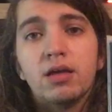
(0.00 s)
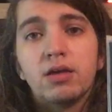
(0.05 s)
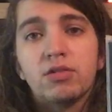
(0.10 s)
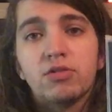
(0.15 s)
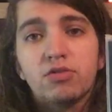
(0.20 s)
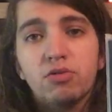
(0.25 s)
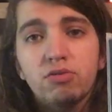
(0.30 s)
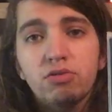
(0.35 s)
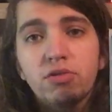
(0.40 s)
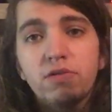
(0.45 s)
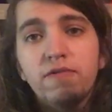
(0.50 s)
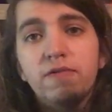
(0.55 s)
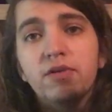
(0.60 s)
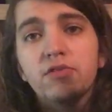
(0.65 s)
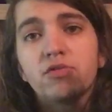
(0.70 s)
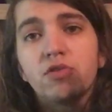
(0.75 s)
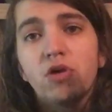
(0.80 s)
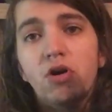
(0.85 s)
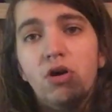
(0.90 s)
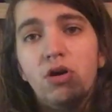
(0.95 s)

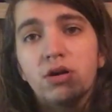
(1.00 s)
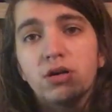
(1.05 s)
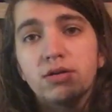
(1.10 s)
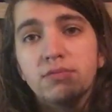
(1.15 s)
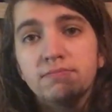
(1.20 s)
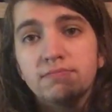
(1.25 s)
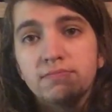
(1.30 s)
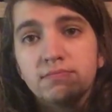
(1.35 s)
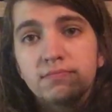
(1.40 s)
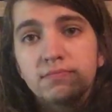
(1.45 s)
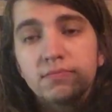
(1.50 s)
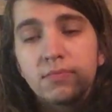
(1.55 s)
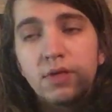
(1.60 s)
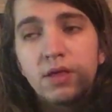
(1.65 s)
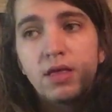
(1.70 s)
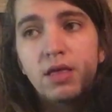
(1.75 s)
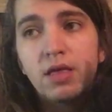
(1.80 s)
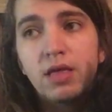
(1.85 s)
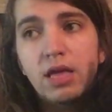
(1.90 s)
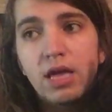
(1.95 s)
Solstafir's Otta
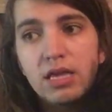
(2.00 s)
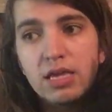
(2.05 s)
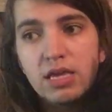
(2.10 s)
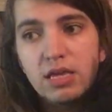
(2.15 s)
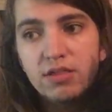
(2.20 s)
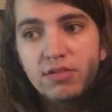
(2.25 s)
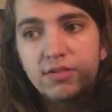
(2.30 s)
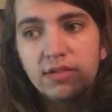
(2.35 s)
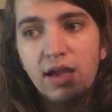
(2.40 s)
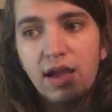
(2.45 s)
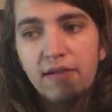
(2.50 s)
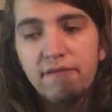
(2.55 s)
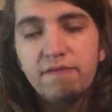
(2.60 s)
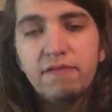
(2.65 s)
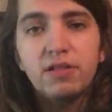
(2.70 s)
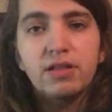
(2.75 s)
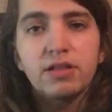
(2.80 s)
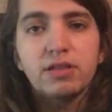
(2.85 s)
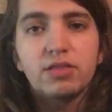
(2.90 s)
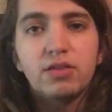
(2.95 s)
is, I
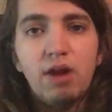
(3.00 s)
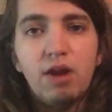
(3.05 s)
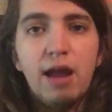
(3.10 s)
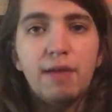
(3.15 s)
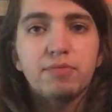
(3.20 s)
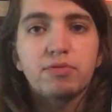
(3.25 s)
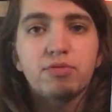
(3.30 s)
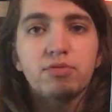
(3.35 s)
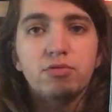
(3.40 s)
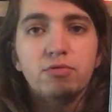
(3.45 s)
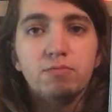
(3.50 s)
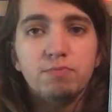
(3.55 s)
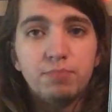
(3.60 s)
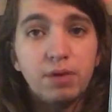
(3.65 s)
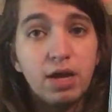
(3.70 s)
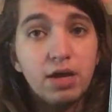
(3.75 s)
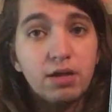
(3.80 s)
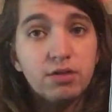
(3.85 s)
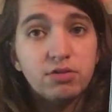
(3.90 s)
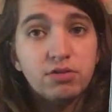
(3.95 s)
feel like, their absolute
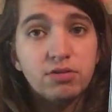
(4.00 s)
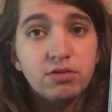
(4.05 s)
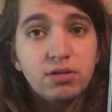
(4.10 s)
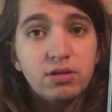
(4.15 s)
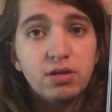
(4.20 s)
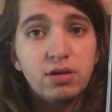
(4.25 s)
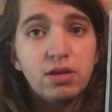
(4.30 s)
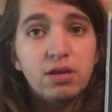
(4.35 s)
best,